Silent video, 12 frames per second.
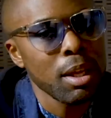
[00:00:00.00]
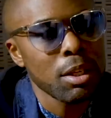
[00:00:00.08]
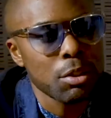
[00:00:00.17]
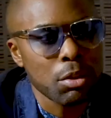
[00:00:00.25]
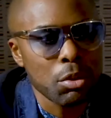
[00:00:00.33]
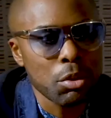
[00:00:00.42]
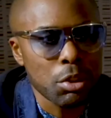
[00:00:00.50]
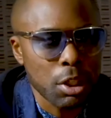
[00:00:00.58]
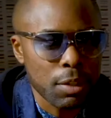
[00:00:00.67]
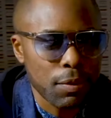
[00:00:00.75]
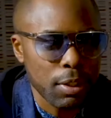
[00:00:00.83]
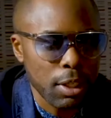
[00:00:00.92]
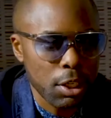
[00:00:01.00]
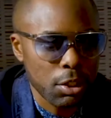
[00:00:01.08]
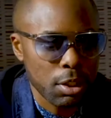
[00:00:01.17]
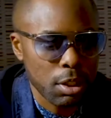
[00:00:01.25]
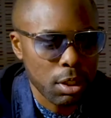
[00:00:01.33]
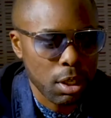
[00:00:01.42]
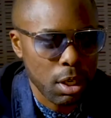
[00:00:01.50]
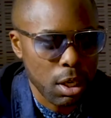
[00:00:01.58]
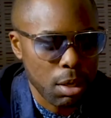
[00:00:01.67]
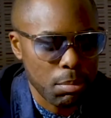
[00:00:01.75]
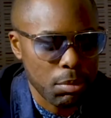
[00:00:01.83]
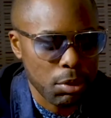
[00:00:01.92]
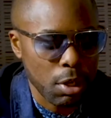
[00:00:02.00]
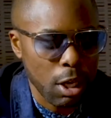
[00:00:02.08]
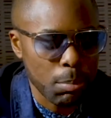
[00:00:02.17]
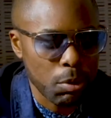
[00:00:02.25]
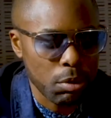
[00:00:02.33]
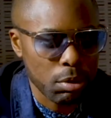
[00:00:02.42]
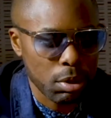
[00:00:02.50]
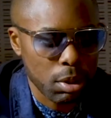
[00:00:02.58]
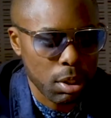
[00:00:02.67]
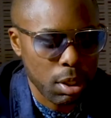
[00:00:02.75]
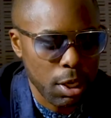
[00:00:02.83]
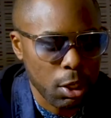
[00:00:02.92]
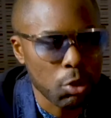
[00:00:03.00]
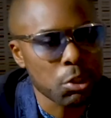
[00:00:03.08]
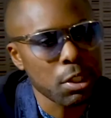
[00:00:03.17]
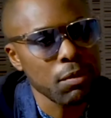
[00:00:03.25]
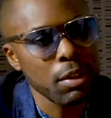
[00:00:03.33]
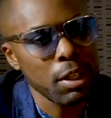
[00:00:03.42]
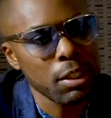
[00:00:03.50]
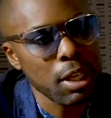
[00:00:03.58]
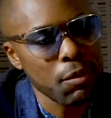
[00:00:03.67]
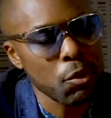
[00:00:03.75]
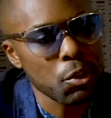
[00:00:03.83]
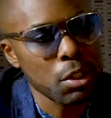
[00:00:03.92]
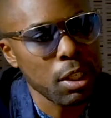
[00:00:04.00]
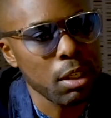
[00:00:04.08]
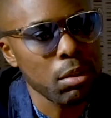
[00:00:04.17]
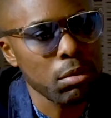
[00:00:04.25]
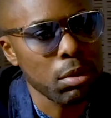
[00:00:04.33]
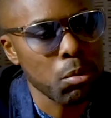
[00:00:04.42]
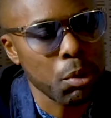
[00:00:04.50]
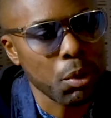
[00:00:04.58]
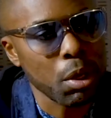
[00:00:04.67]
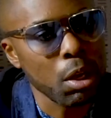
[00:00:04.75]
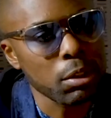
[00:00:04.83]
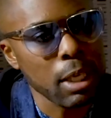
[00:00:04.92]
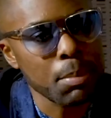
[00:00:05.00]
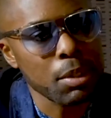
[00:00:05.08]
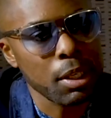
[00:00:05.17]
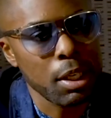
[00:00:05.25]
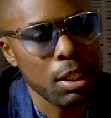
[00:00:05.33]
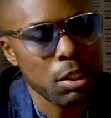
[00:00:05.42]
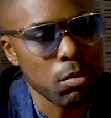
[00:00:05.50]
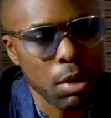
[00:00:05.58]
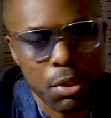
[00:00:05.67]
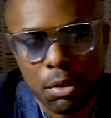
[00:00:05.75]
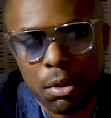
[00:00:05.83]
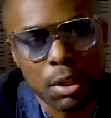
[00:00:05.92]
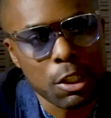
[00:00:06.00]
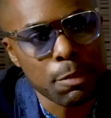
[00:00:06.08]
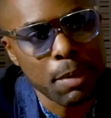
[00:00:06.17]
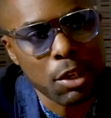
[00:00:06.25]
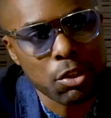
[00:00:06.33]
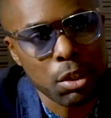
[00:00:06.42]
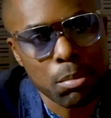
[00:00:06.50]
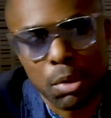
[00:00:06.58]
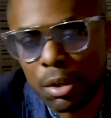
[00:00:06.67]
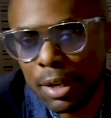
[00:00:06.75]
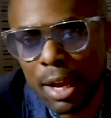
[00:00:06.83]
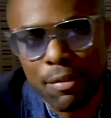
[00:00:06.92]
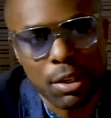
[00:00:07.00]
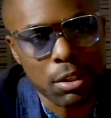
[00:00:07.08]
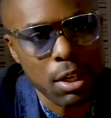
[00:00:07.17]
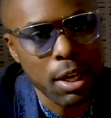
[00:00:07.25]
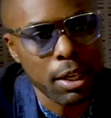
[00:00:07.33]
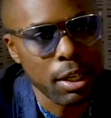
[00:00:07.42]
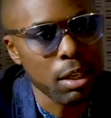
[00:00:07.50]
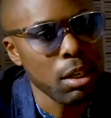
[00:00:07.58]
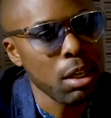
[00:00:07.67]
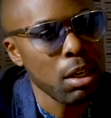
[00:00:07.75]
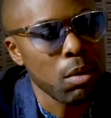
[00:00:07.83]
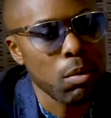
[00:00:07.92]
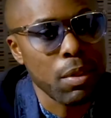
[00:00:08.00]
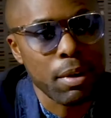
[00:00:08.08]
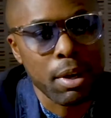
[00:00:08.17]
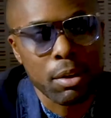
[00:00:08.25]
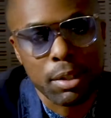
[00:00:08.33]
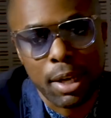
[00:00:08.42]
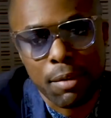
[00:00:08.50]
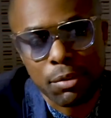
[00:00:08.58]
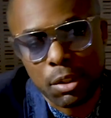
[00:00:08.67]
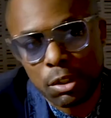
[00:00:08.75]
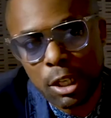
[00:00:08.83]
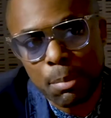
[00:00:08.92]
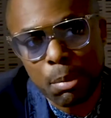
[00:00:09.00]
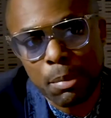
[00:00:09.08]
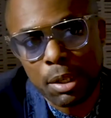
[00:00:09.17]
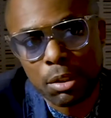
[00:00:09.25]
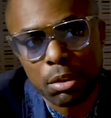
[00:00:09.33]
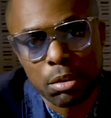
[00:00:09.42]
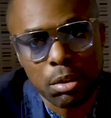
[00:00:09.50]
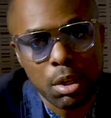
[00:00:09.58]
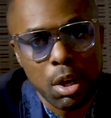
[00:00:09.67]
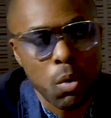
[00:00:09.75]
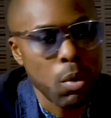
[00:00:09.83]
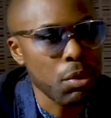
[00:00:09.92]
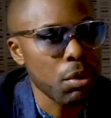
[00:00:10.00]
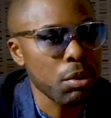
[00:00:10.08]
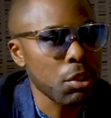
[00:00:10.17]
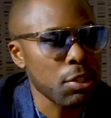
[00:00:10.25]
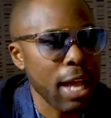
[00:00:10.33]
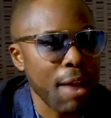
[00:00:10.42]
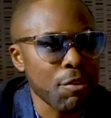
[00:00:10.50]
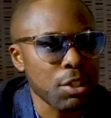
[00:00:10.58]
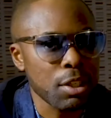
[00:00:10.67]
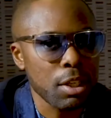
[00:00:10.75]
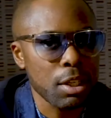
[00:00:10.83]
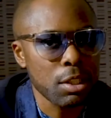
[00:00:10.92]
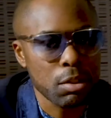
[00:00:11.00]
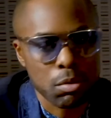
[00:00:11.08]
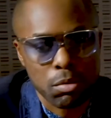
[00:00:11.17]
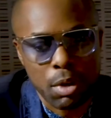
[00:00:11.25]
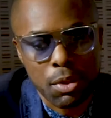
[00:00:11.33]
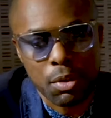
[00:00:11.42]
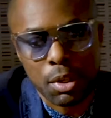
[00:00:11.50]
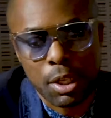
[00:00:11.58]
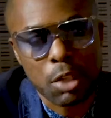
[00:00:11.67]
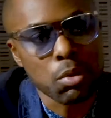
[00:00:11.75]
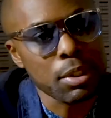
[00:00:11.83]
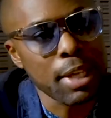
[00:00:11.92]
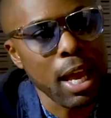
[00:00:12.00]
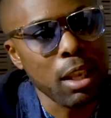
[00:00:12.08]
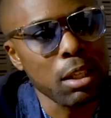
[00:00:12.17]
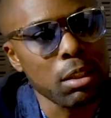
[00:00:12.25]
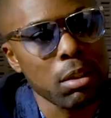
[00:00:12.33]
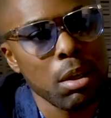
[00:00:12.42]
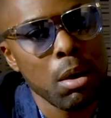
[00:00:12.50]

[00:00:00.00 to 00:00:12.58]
So Youth Stars Foundation is all about inclusivity, diversity. We work with all types of kids, whether they're on the spectrum, whether they have anxiety, whether they're temperamental, whether they're just average kids, whether they're kids with talent.